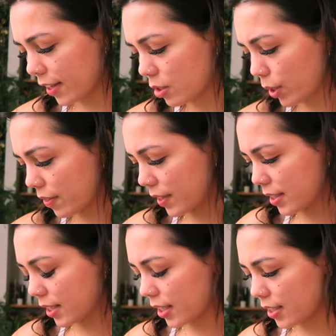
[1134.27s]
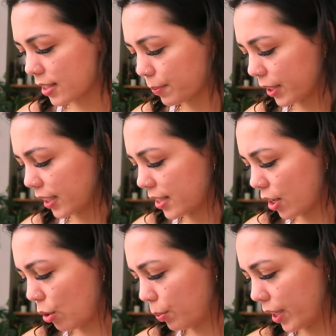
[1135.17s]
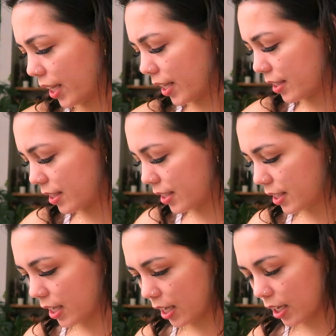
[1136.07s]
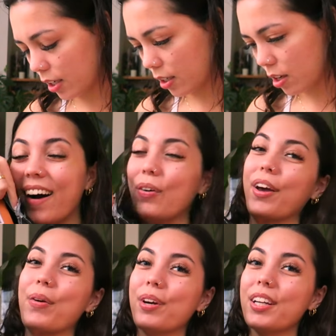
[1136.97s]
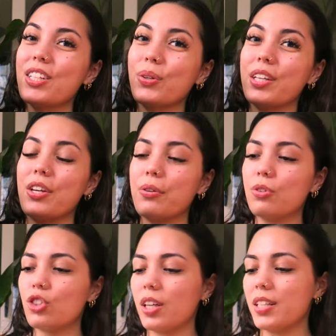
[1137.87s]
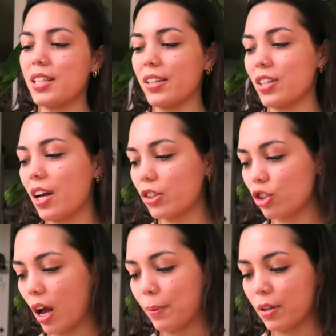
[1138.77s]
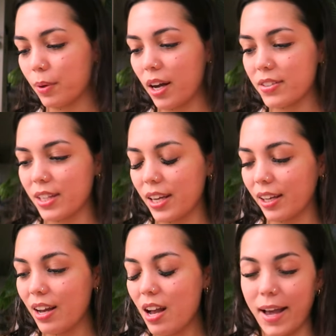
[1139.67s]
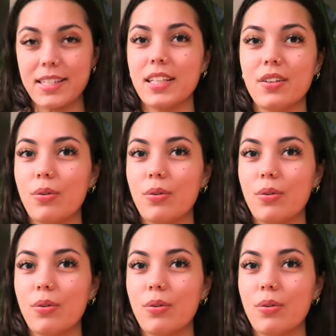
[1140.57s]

that's what this is, but let's open it and see. Okay, we're gonna do a huge TikTok shop unboxing. I didn't